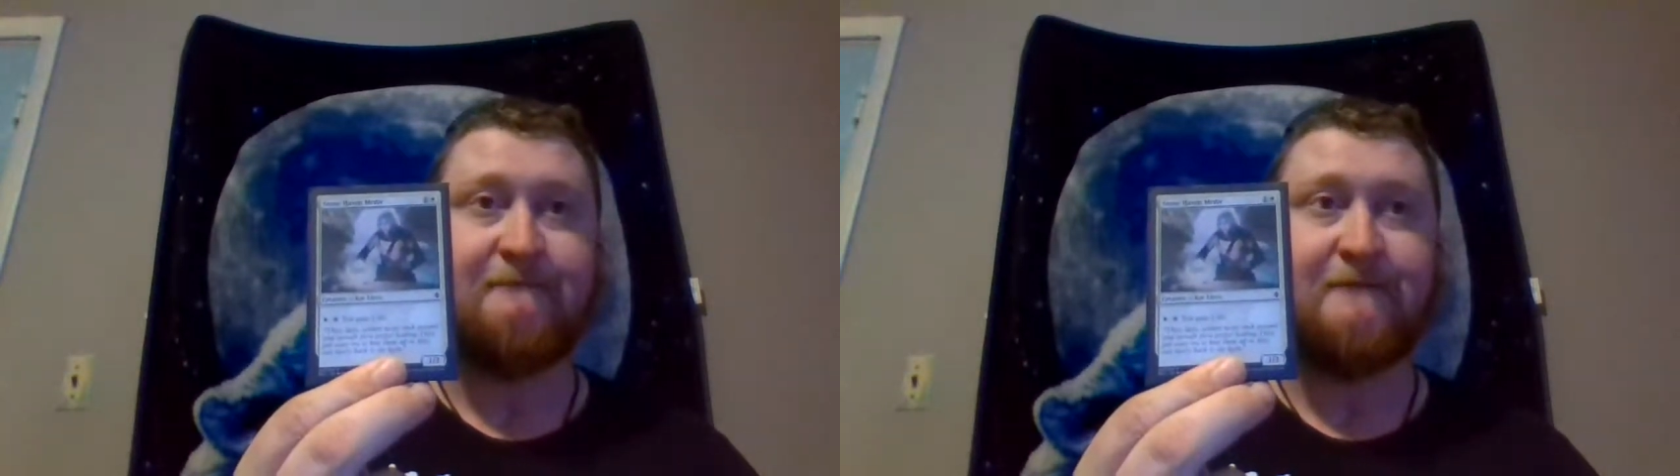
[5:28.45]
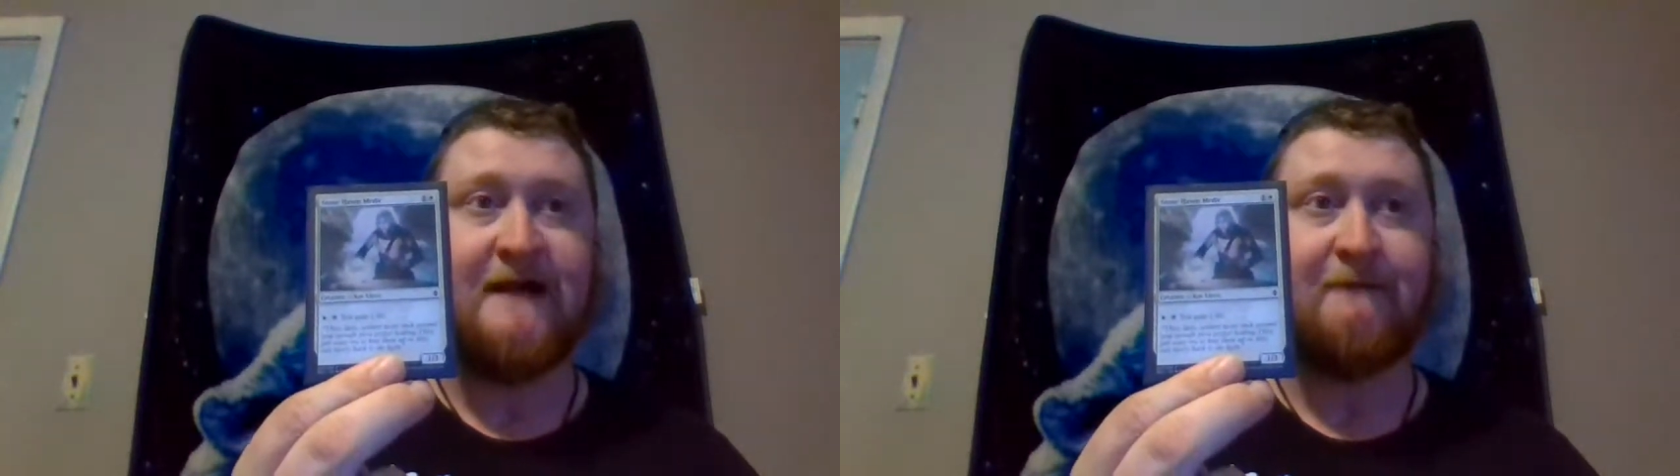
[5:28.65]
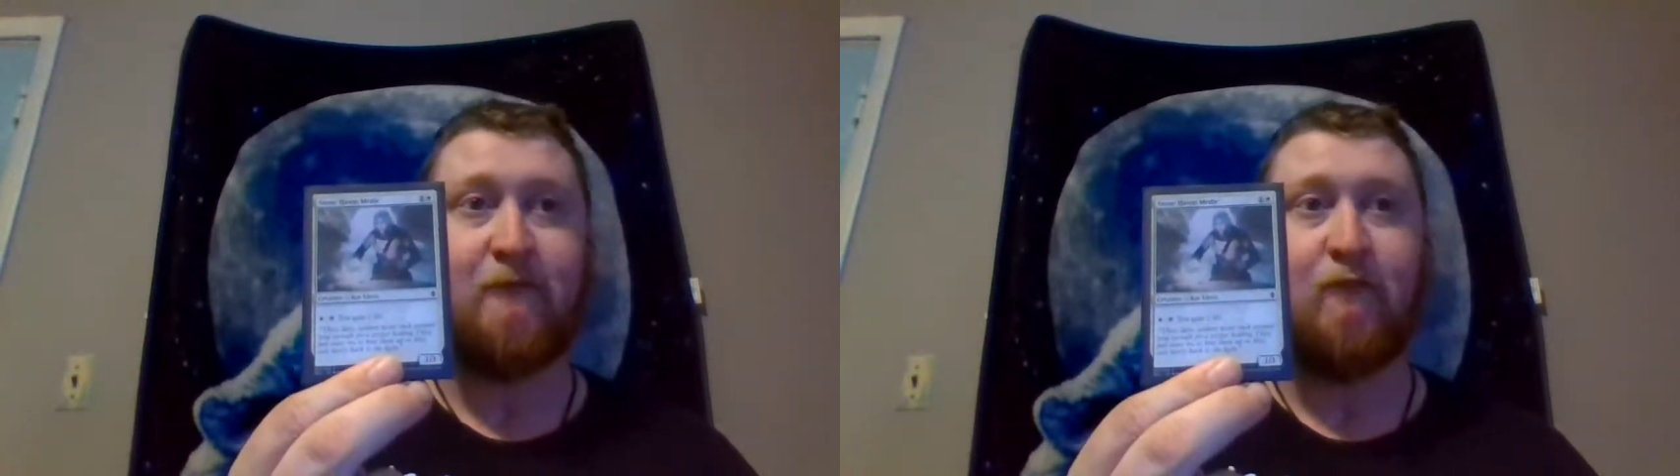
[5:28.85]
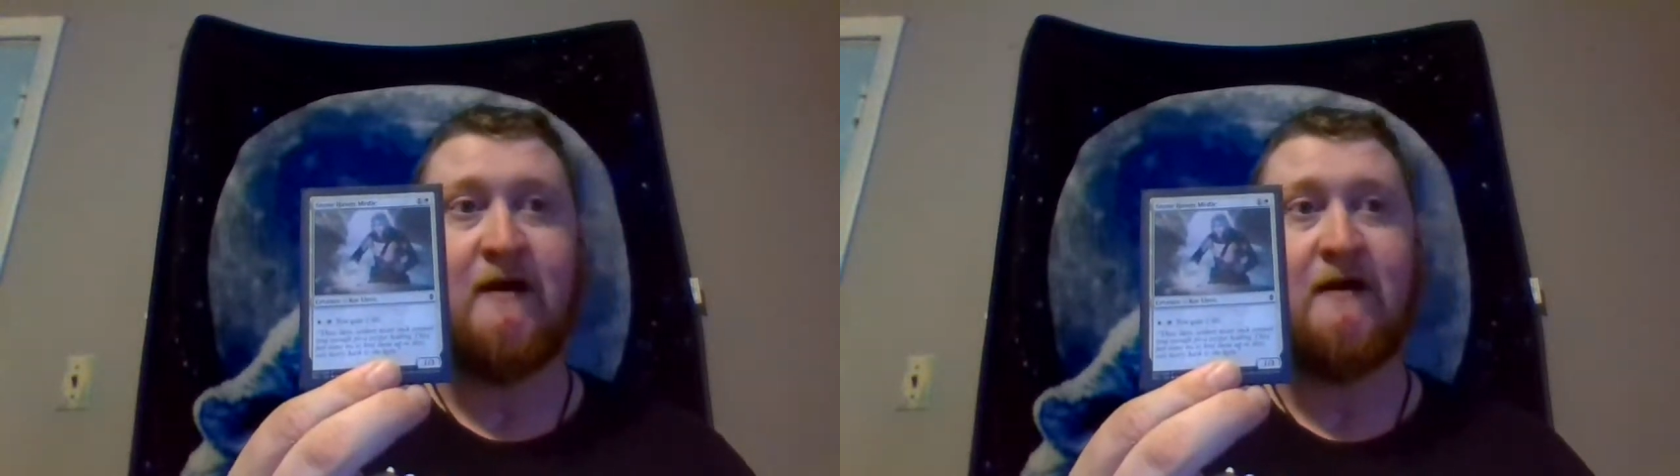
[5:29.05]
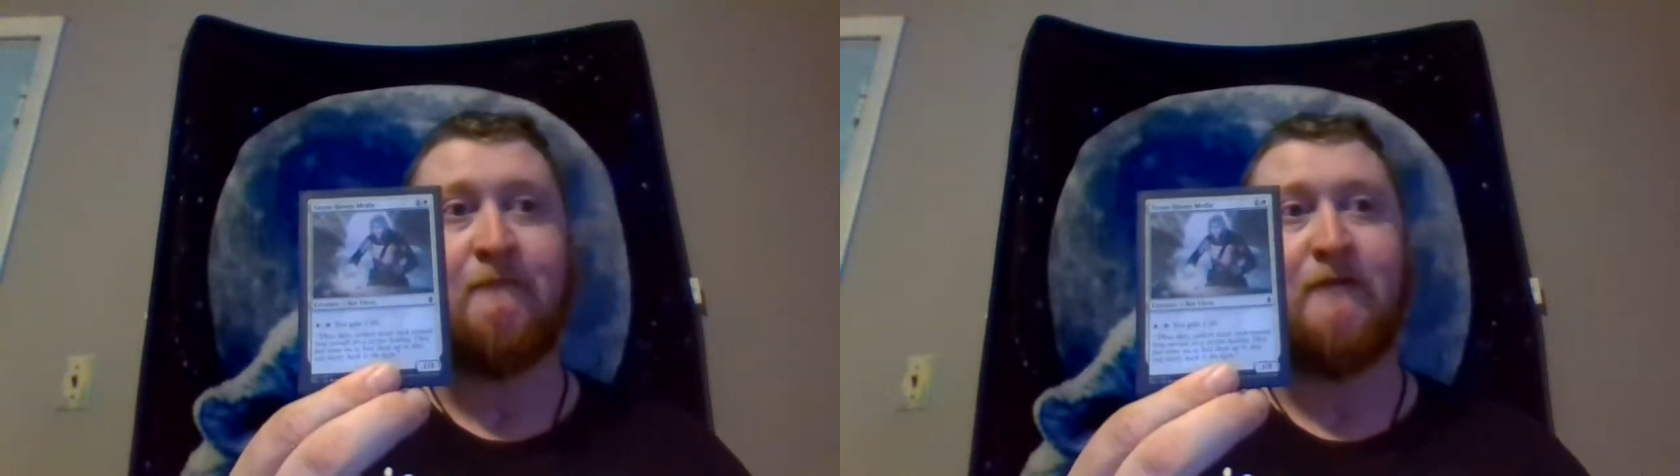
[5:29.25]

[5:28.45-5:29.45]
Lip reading: tap a